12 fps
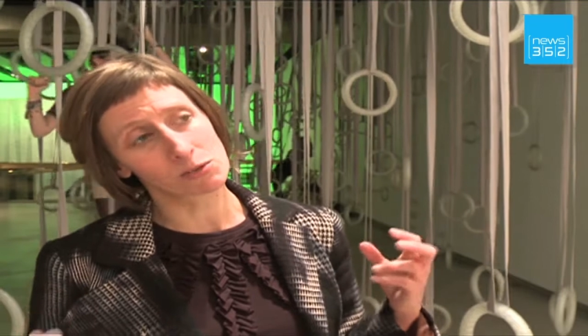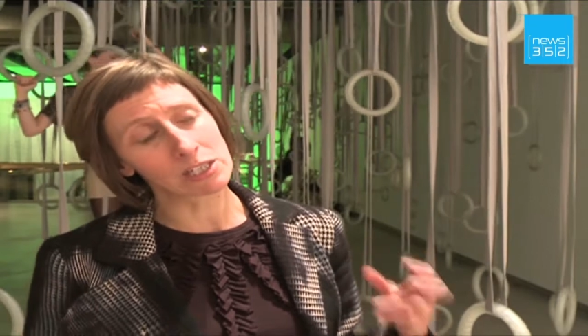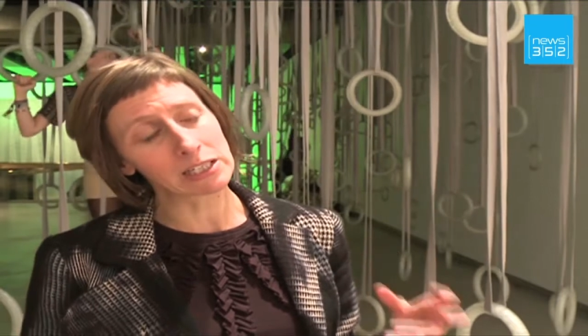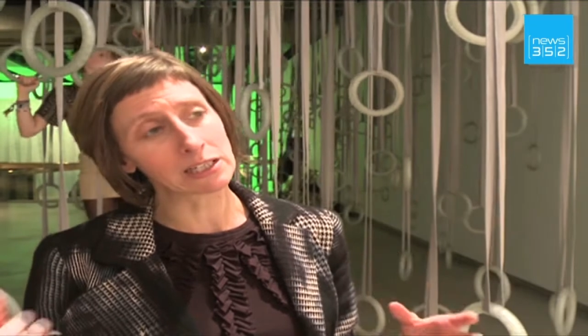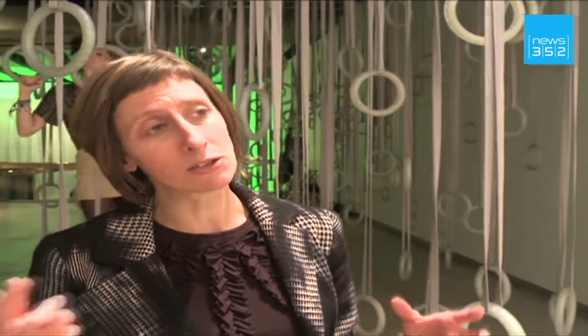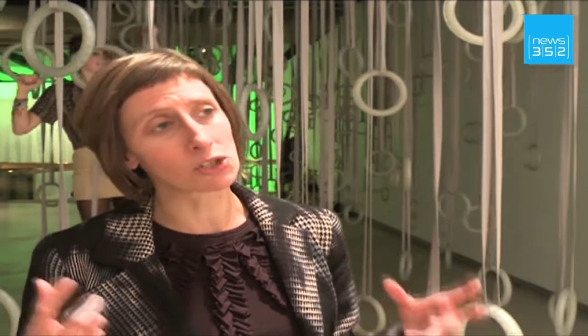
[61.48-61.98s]

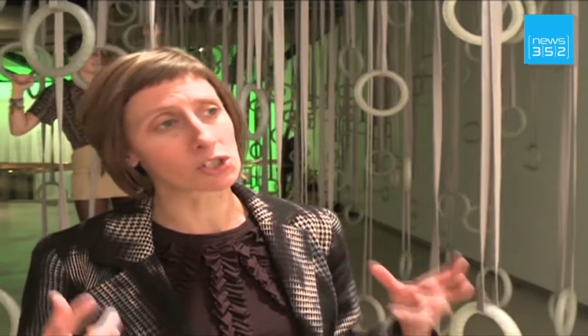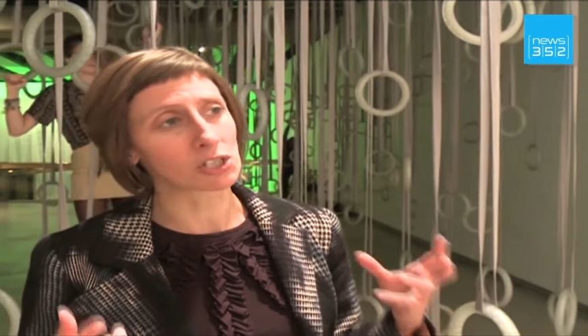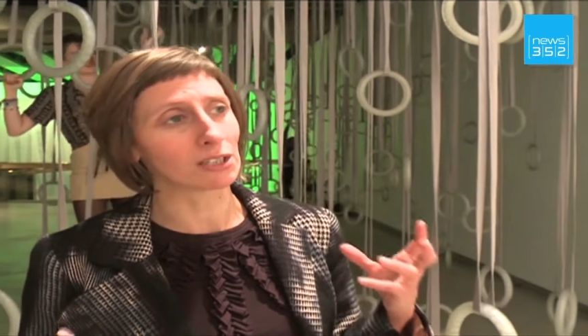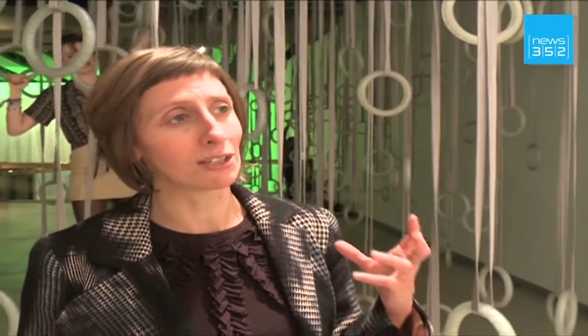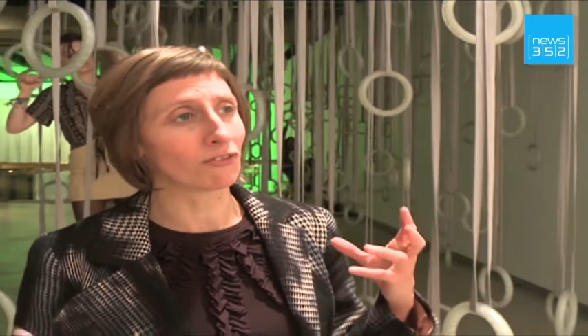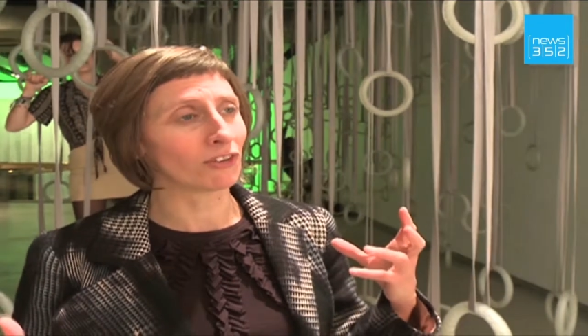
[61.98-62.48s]
really
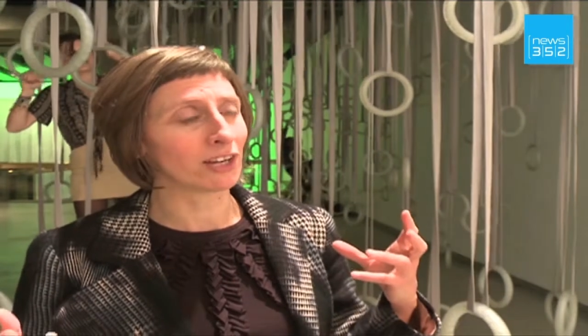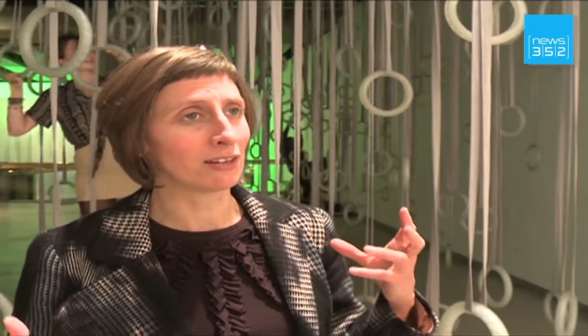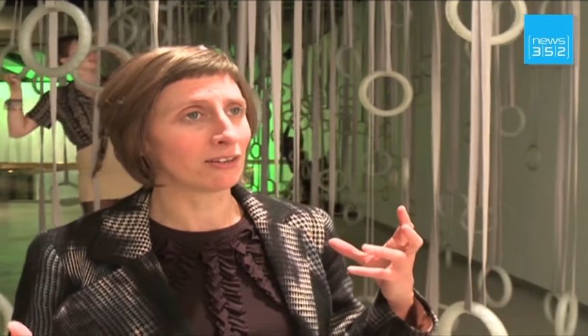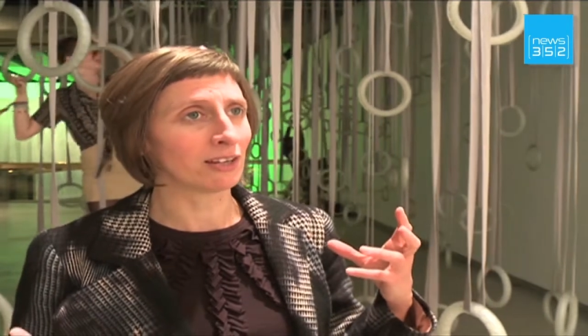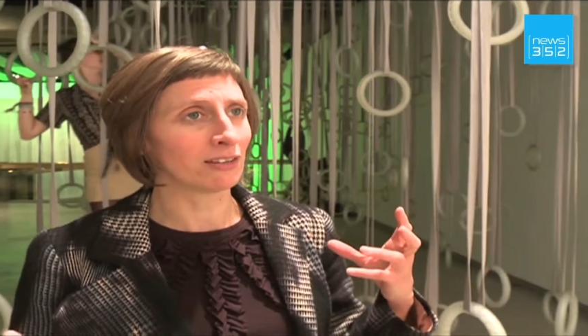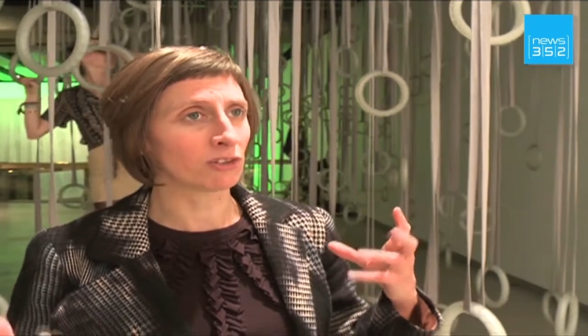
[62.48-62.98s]
interested in,
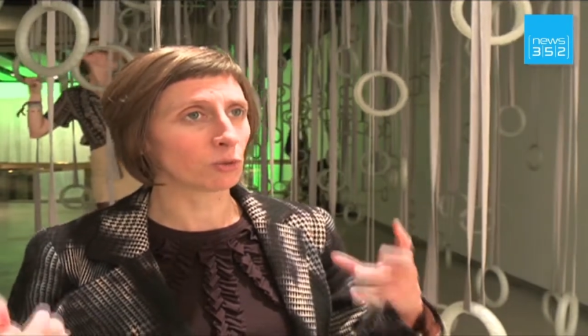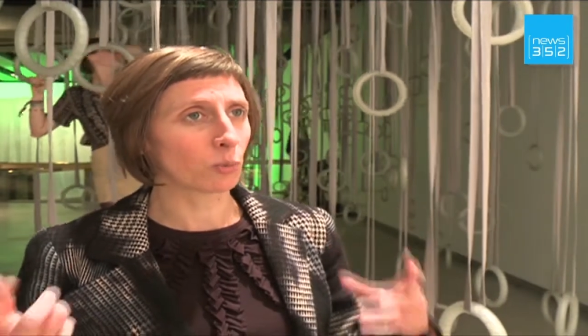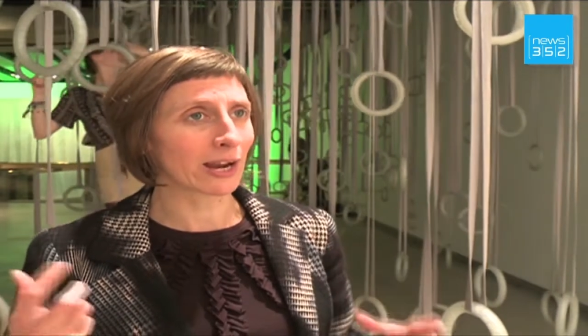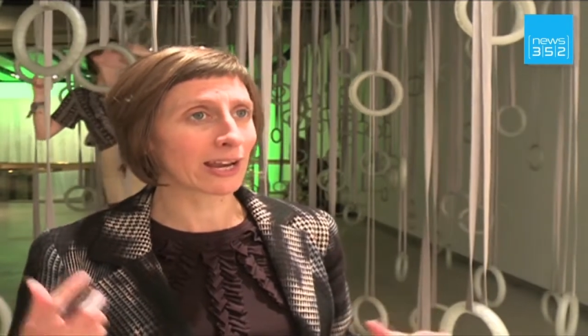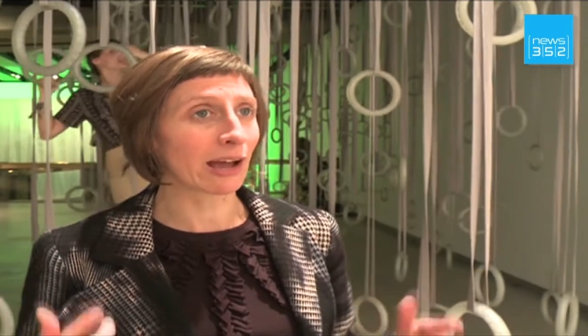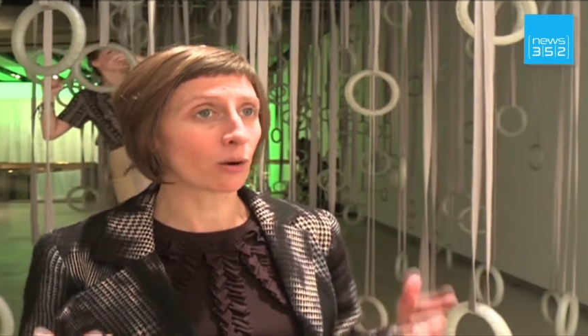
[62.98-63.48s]
in, in the
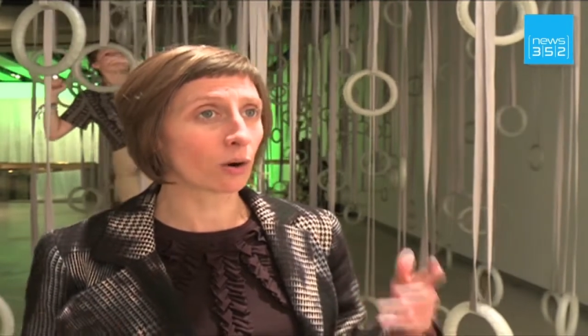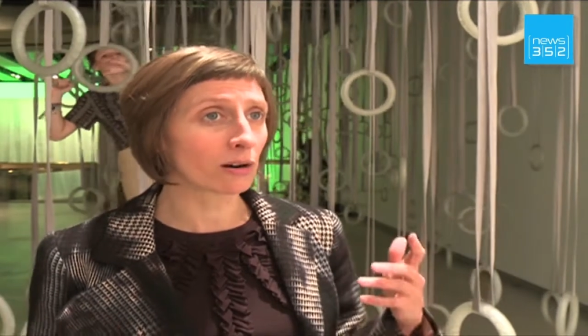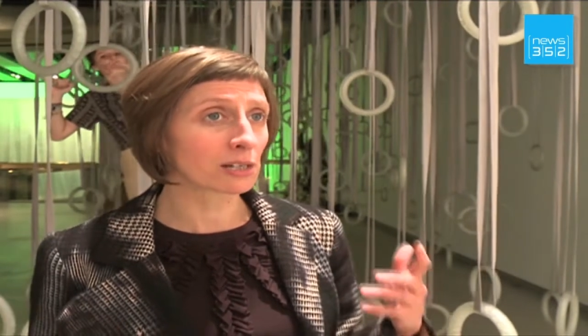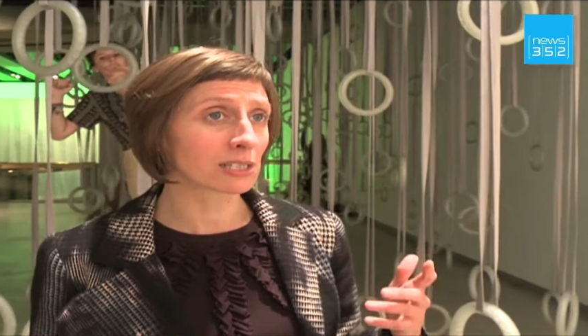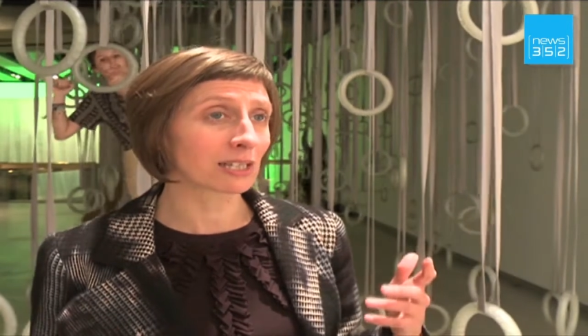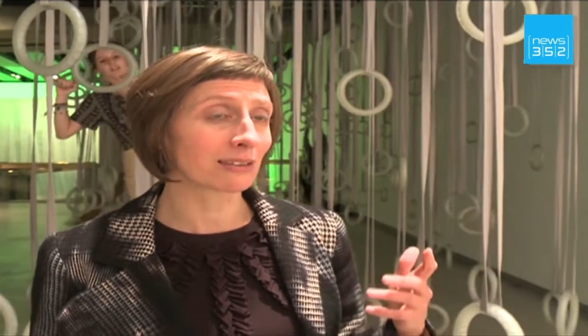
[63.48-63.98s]
way how
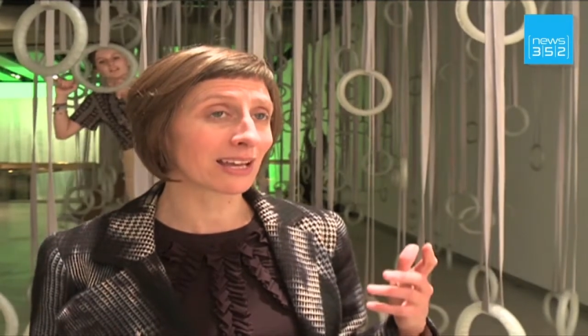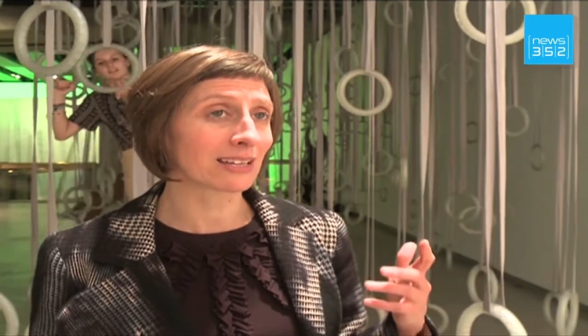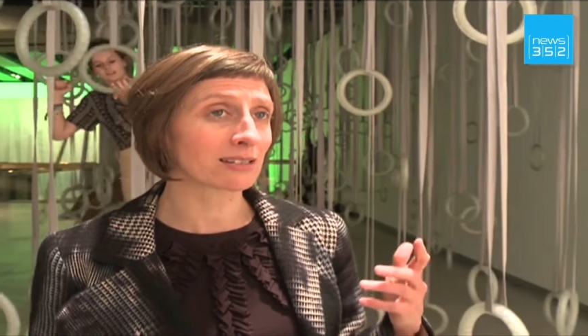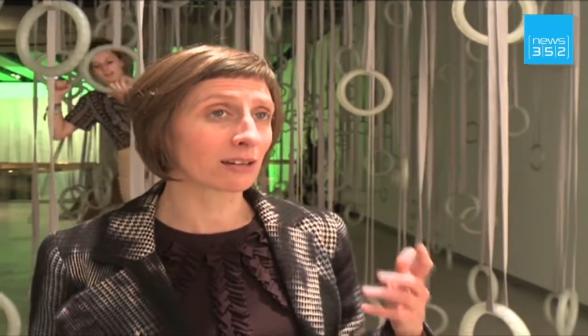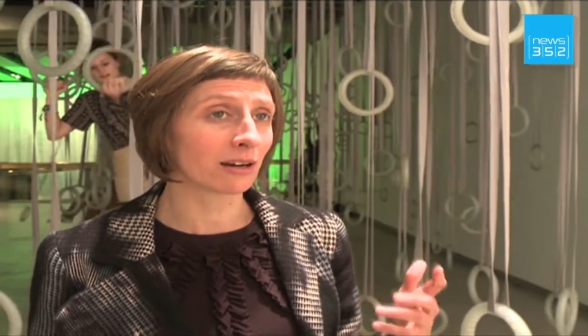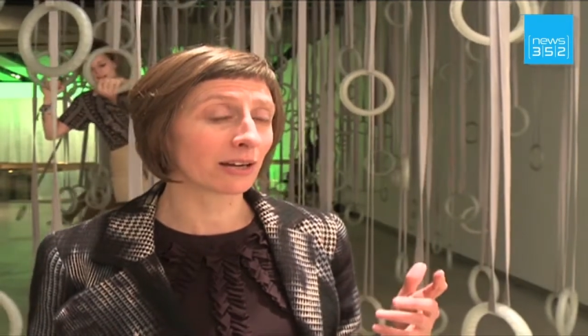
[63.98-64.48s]
artists at
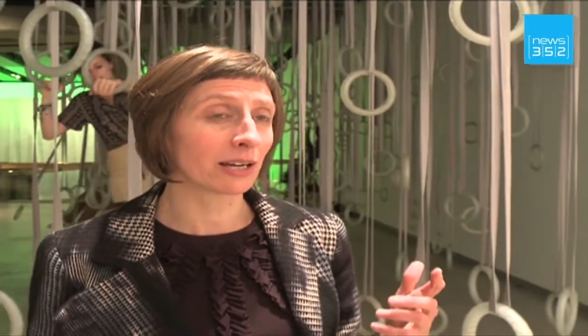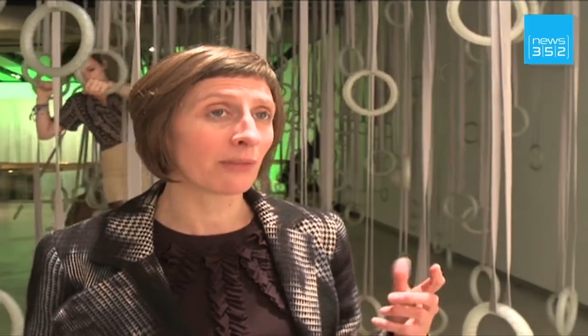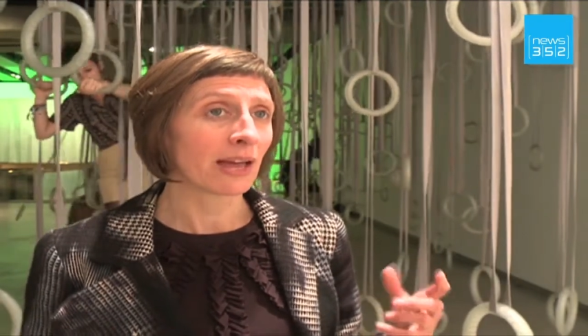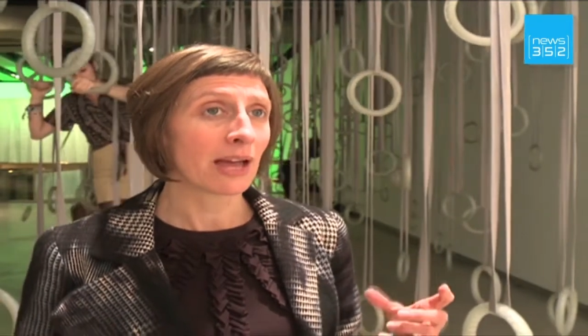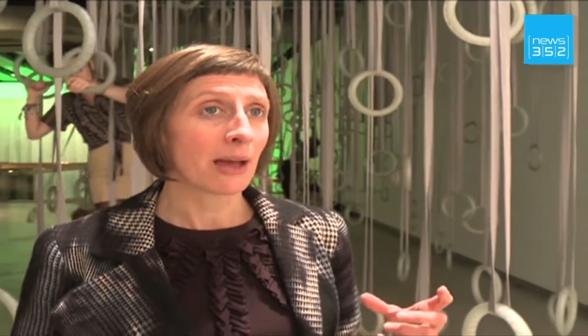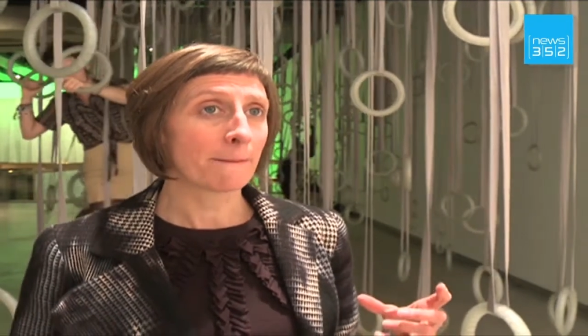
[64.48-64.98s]
that
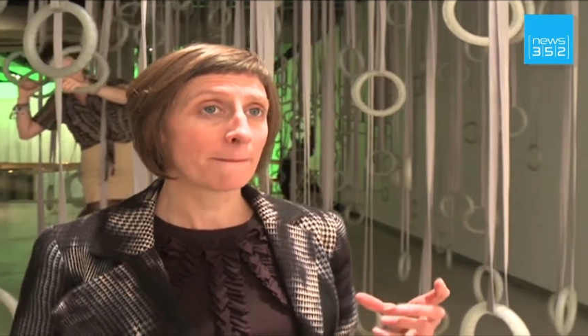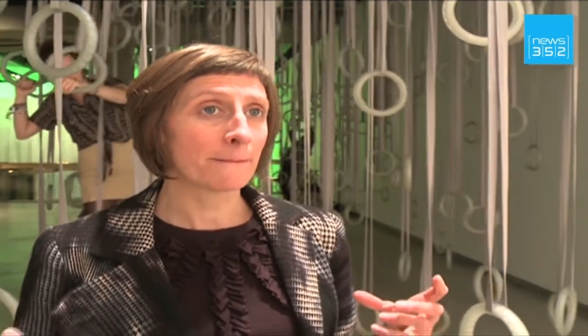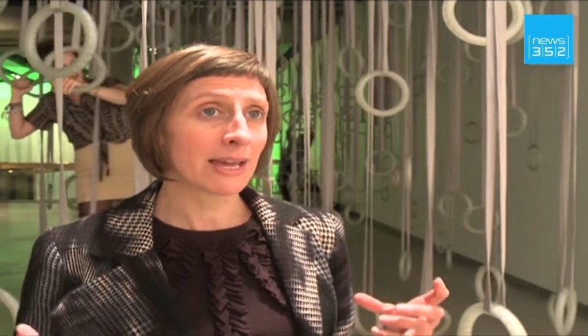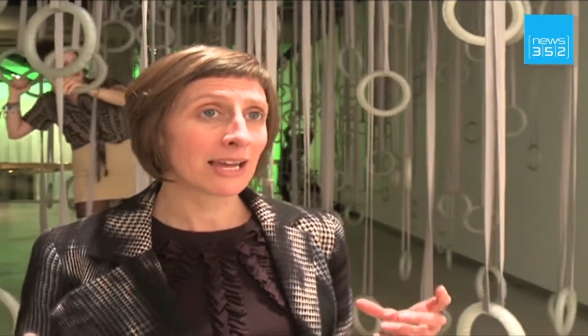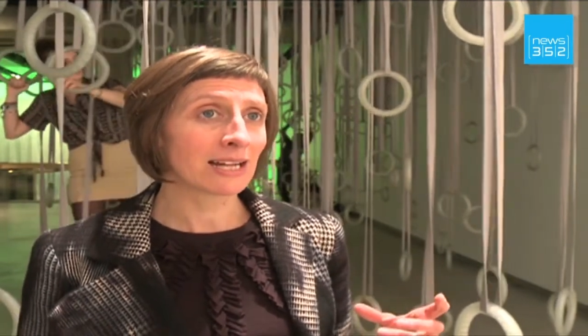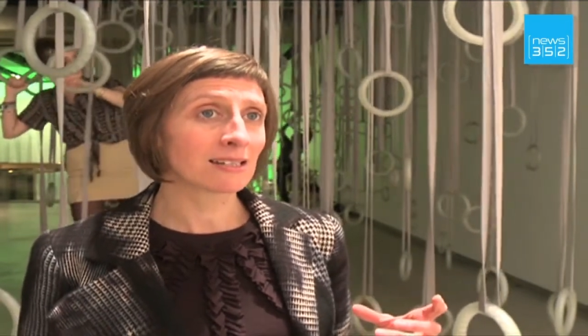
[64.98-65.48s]
time
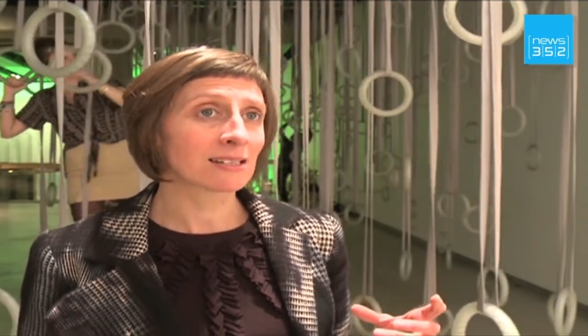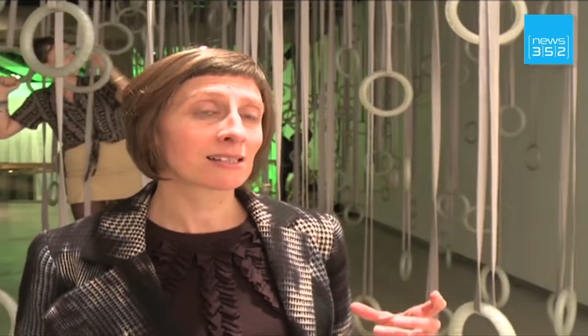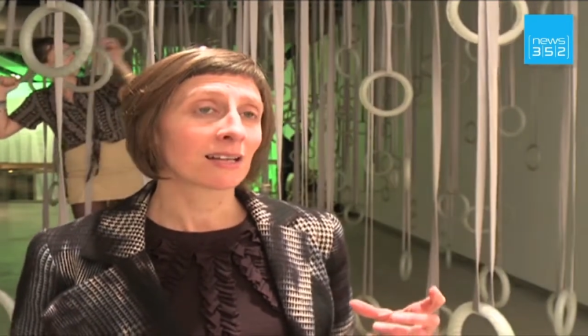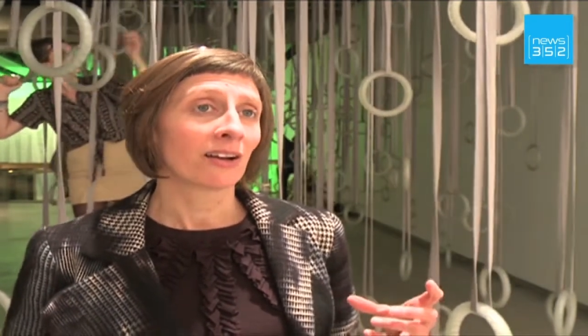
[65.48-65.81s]
made